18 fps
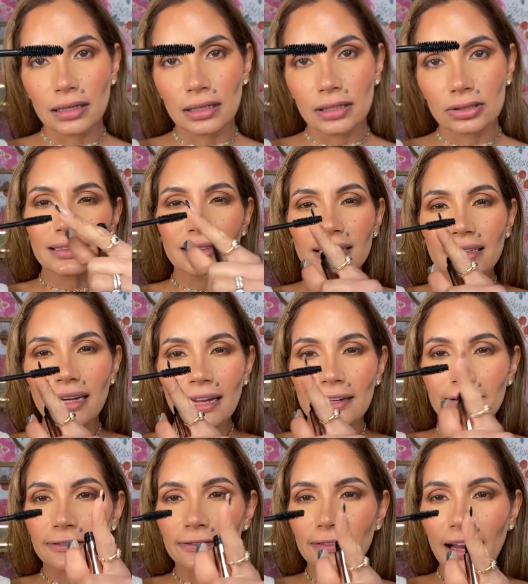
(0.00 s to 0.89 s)
Look
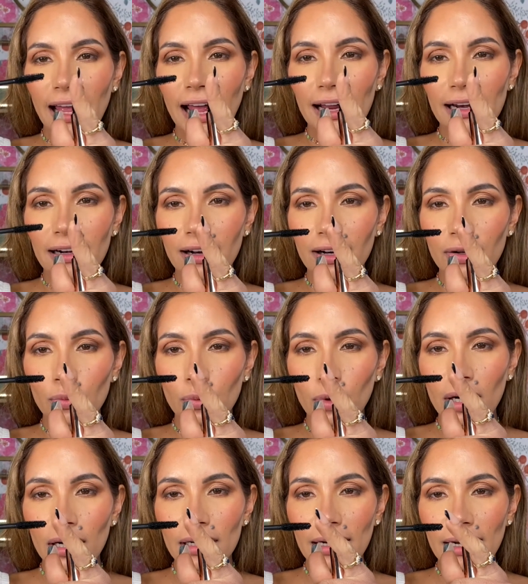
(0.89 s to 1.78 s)
like flat on
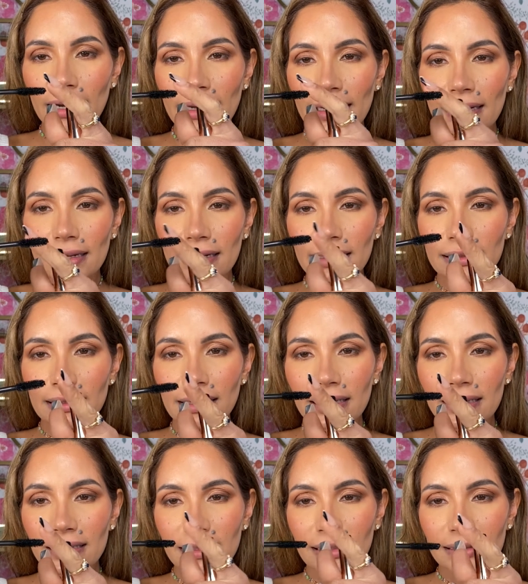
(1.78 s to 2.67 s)
one end.
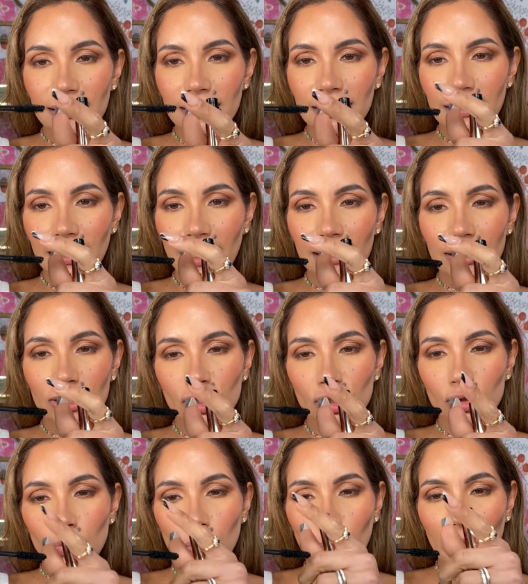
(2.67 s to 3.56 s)
It kind of like a
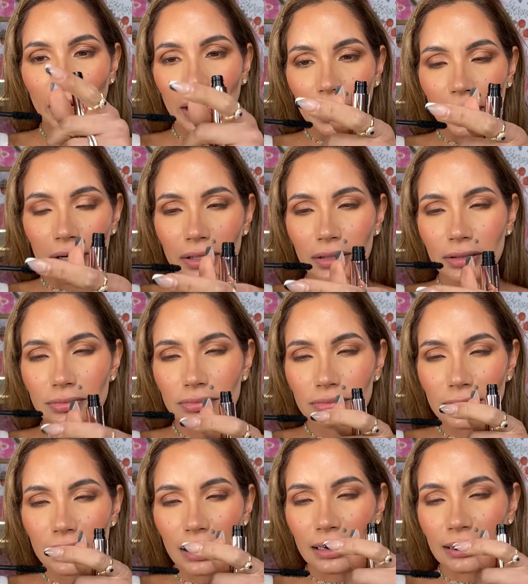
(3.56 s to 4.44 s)
square
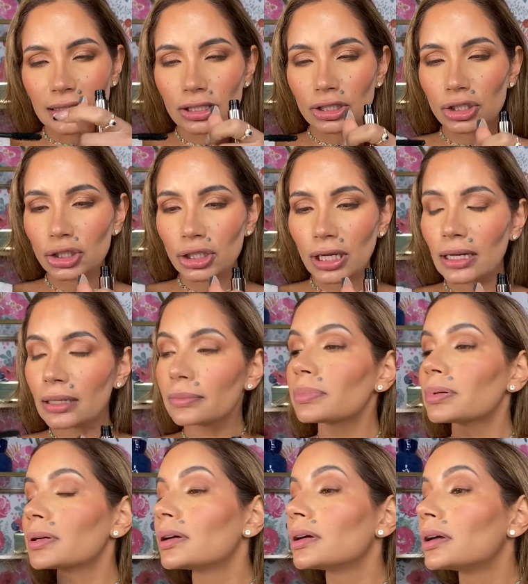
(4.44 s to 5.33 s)
kind of
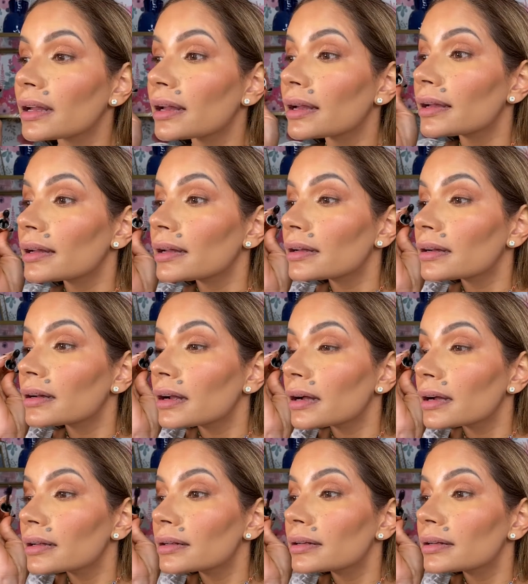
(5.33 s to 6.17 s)
shape. And I